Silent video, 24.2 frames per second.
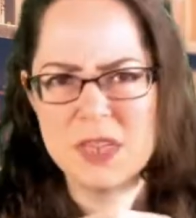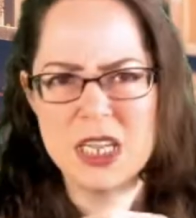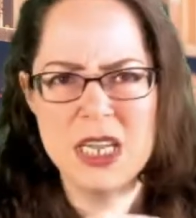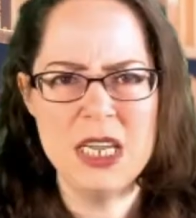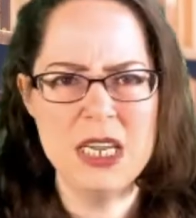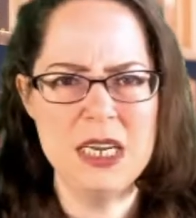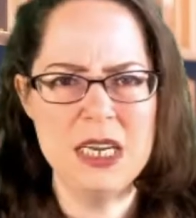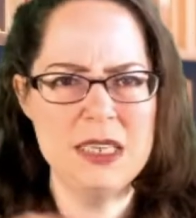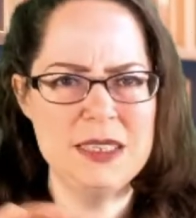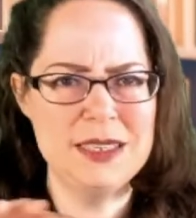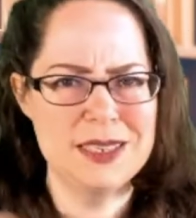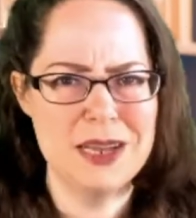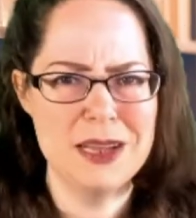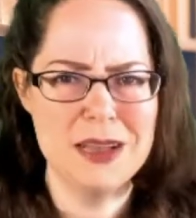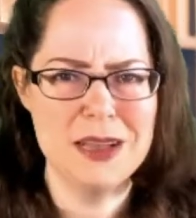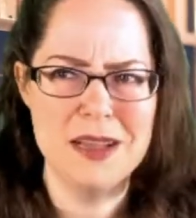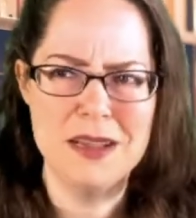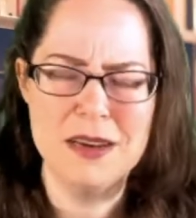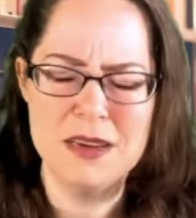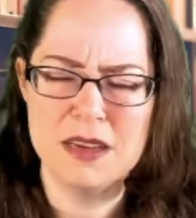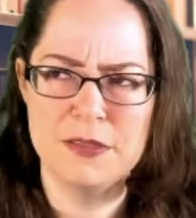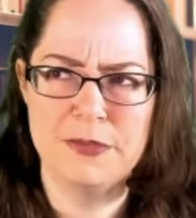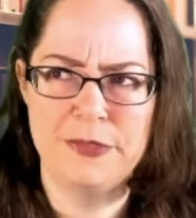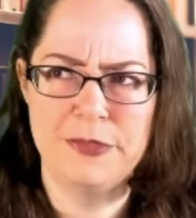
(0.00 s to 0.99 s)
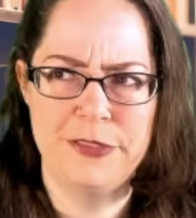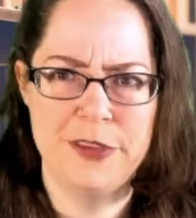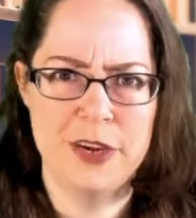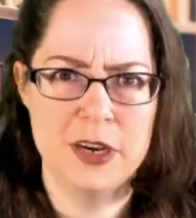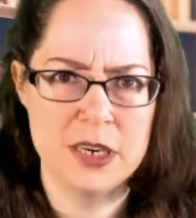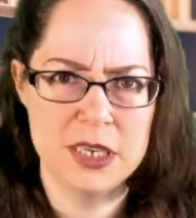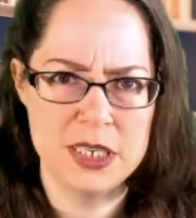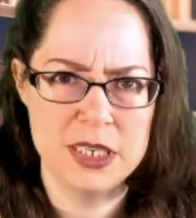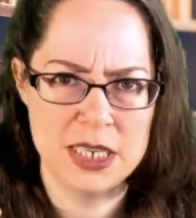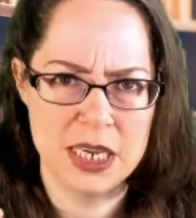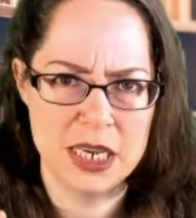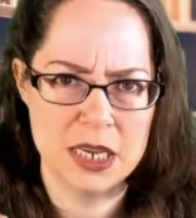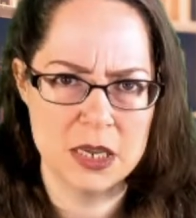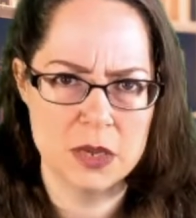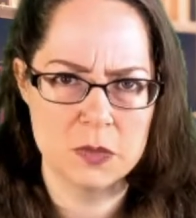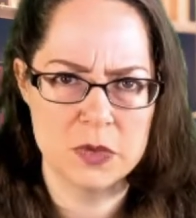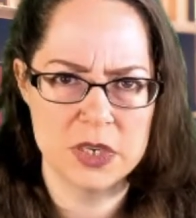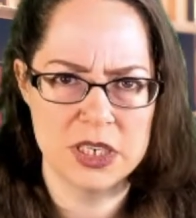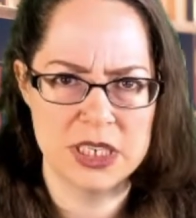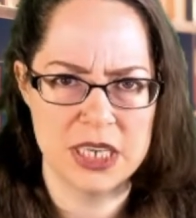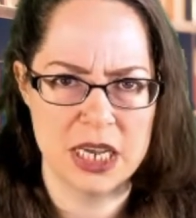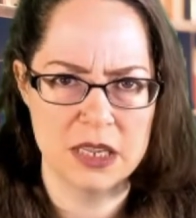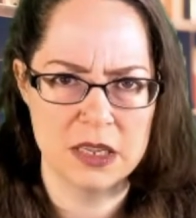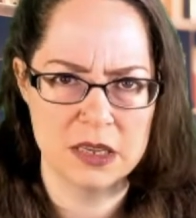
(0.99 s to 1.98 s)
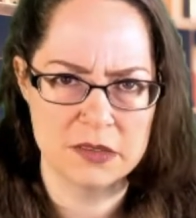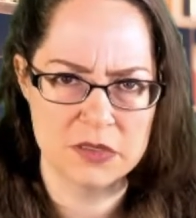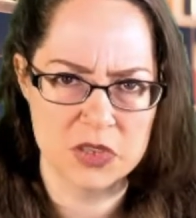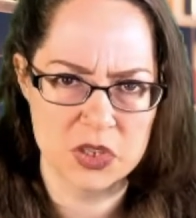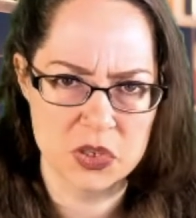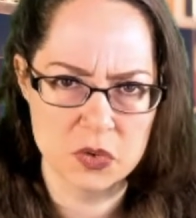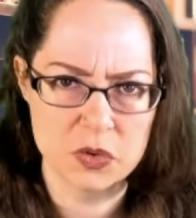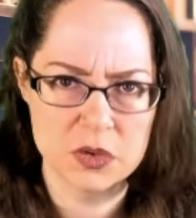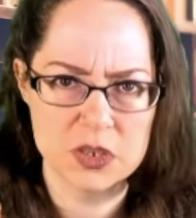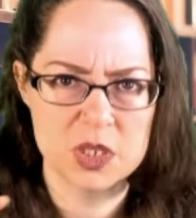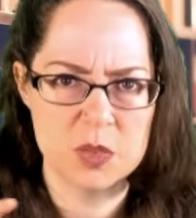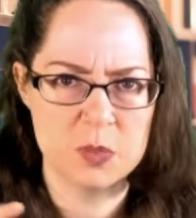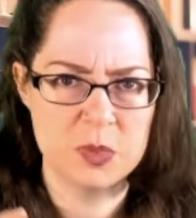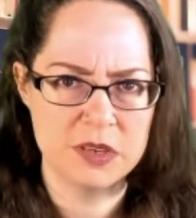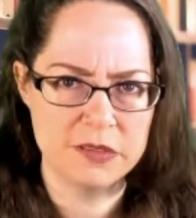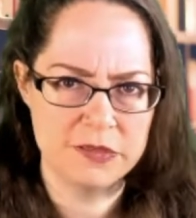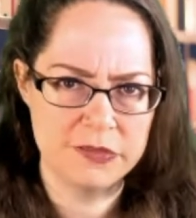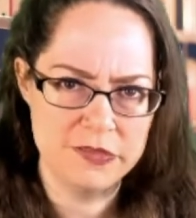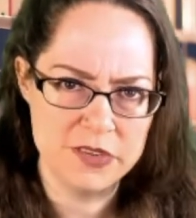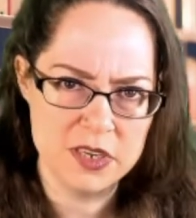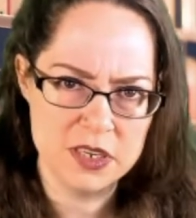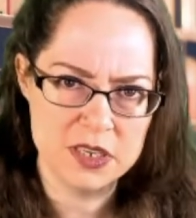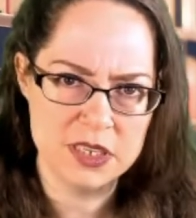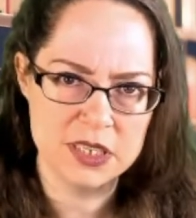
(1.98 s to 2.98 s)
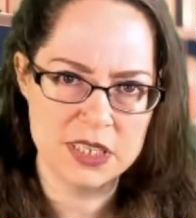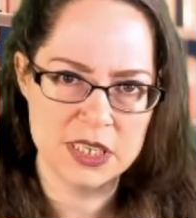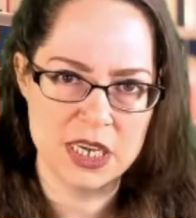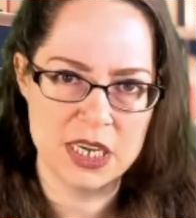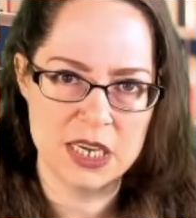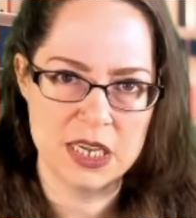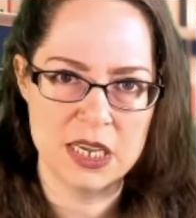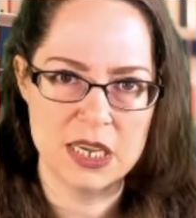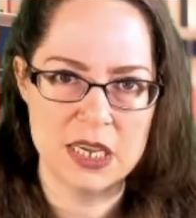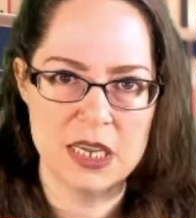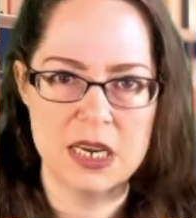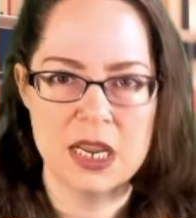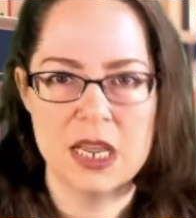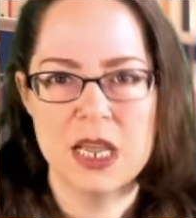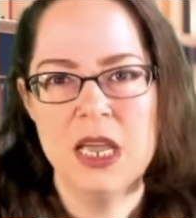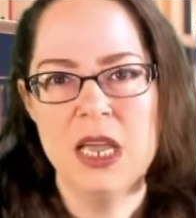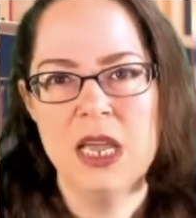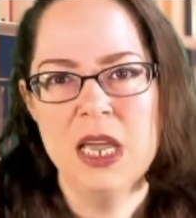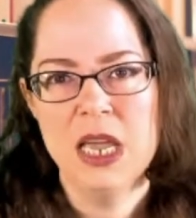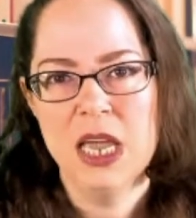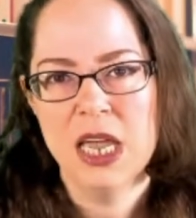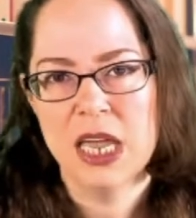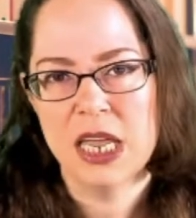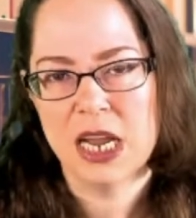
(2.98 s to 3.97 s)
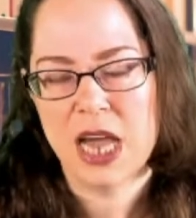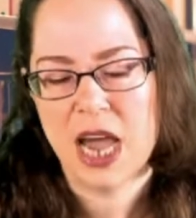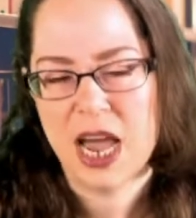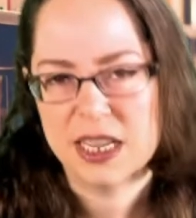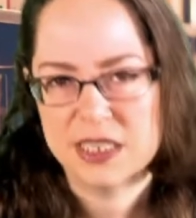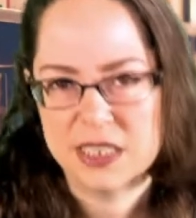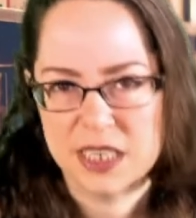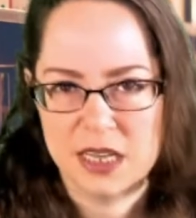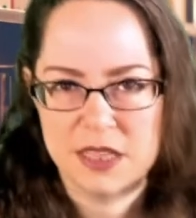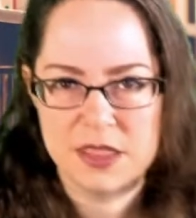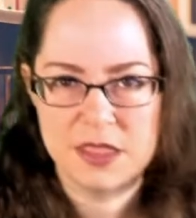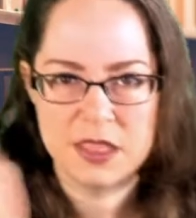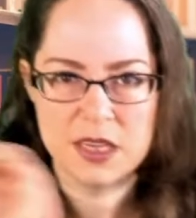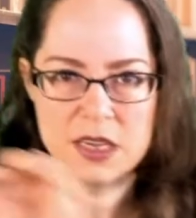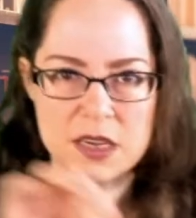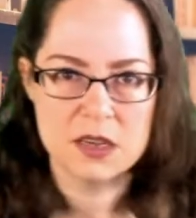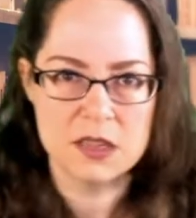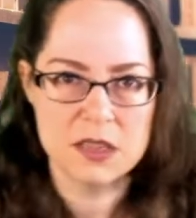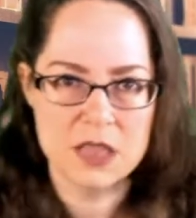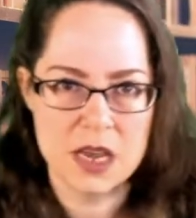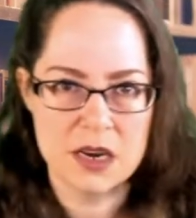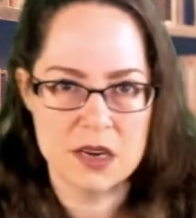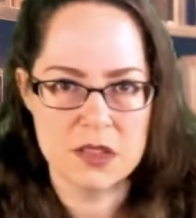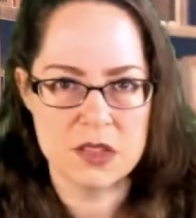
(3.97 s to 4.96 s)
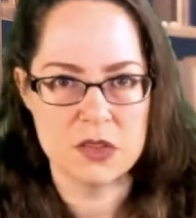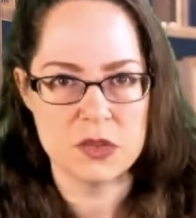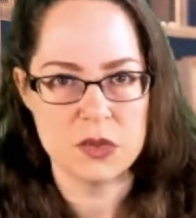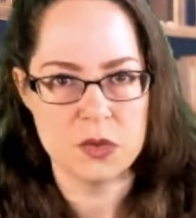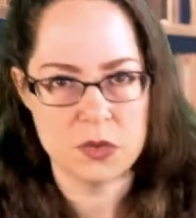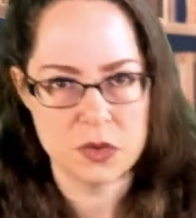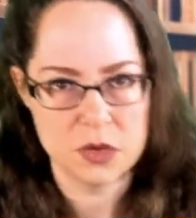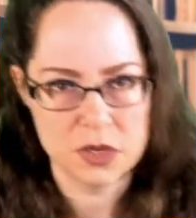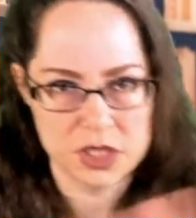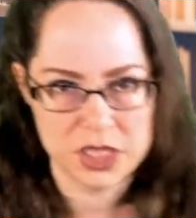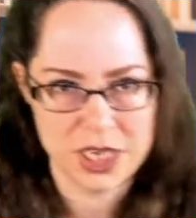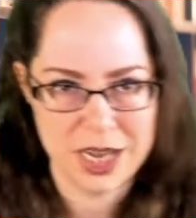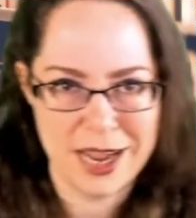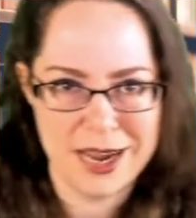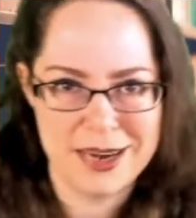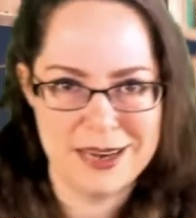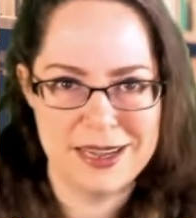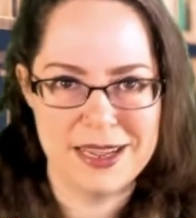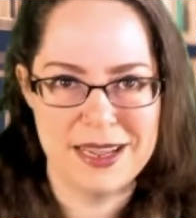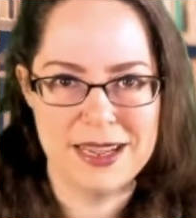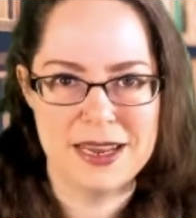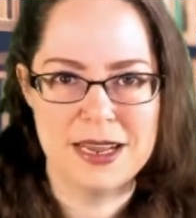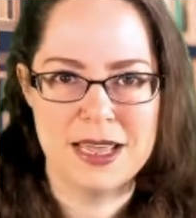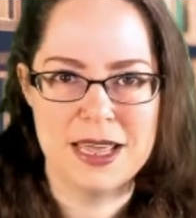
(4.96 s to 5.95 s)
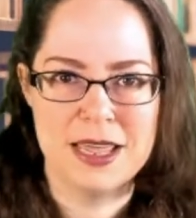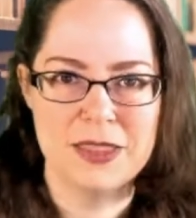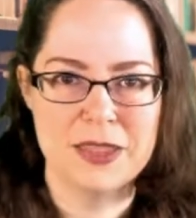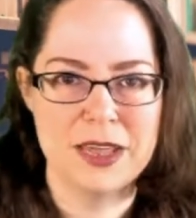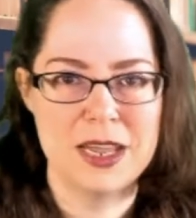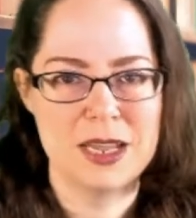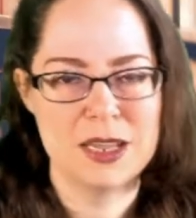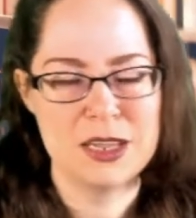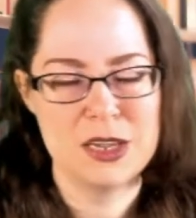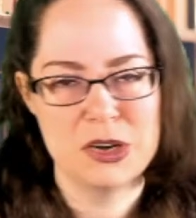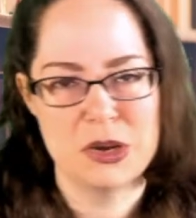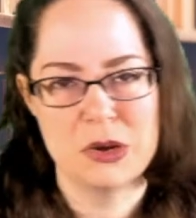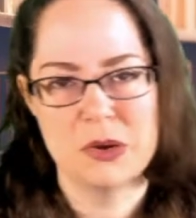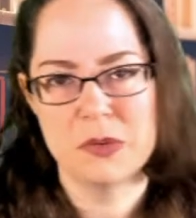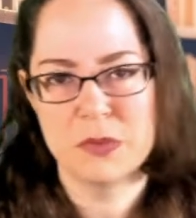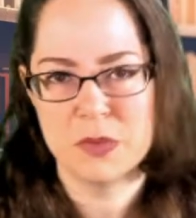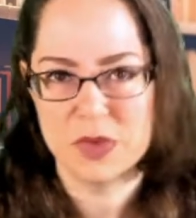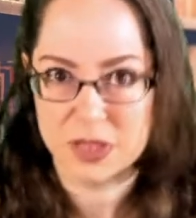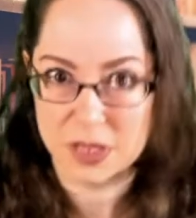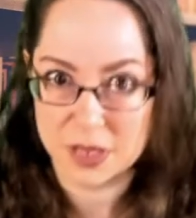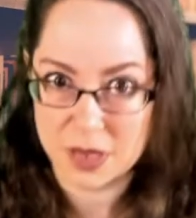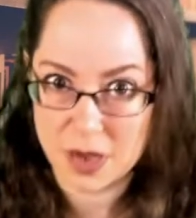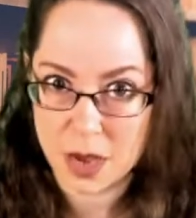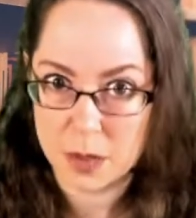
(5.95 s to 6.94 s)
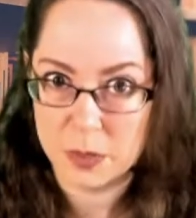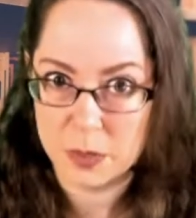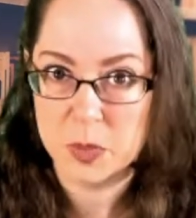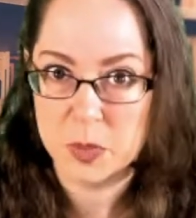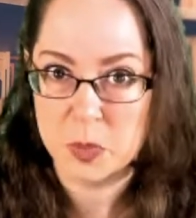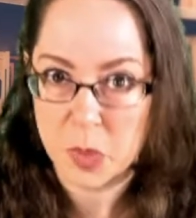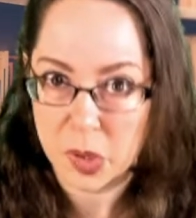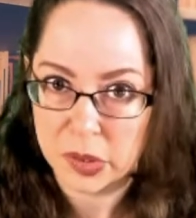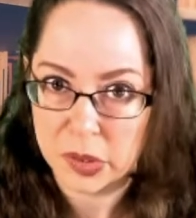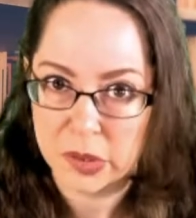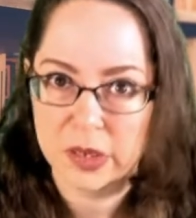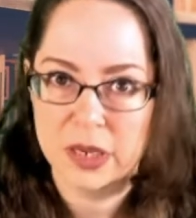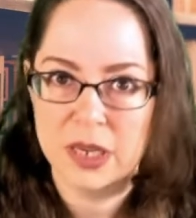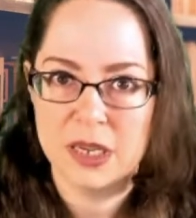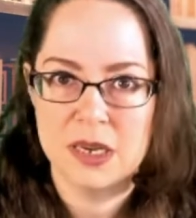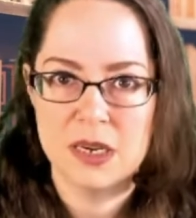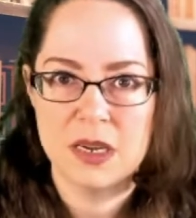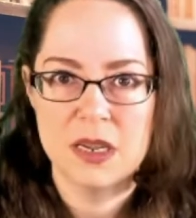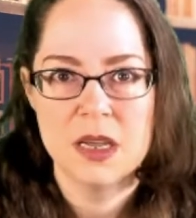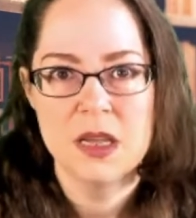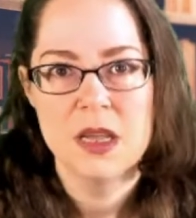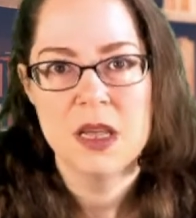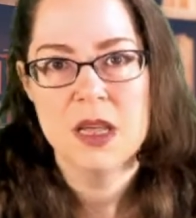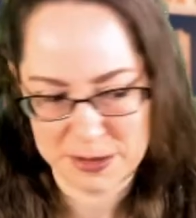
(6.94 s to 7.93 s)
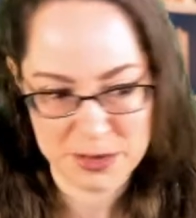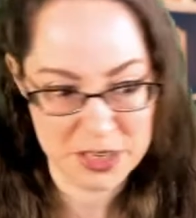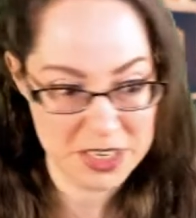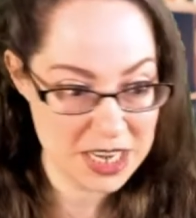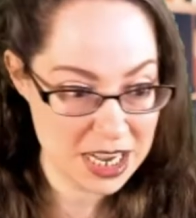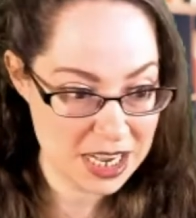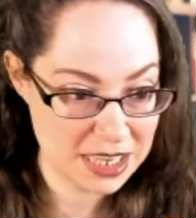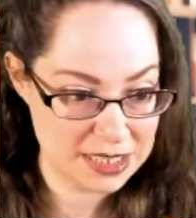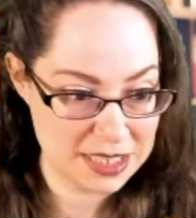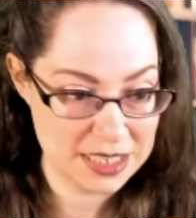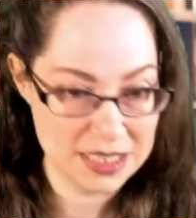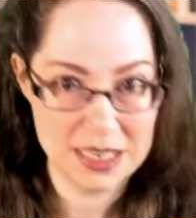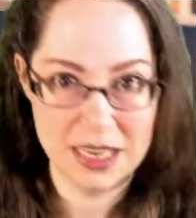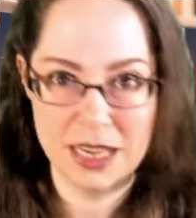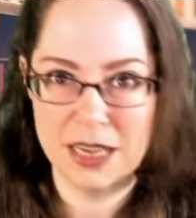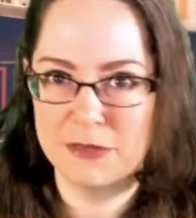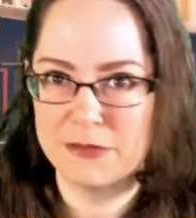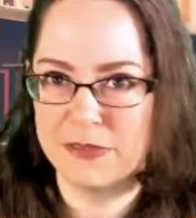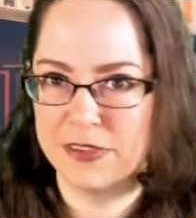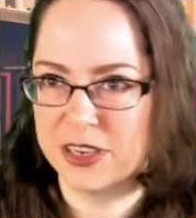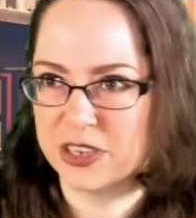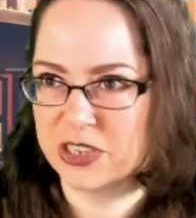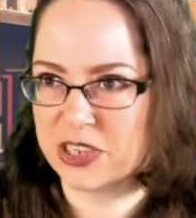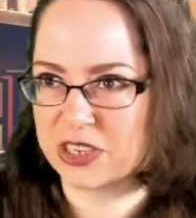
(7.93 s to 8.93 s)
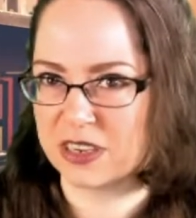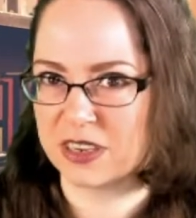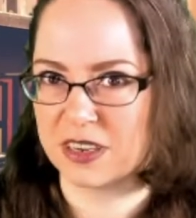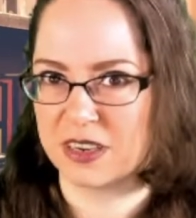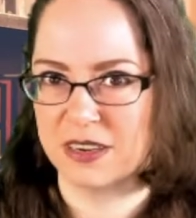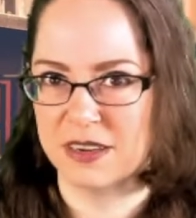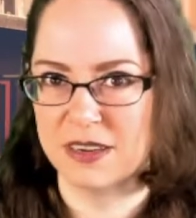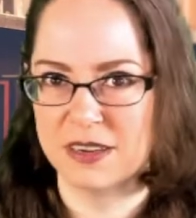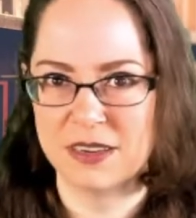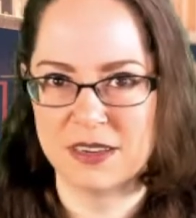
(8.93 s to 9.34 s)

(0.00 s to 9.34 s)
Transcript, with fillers: And it's not a fairy tale retelling of sorts, but it feels like it. And it has, I think, a lot of the lore tied in, and, like, you know, with the Goblin Market. But yeah, T. Kingfisher.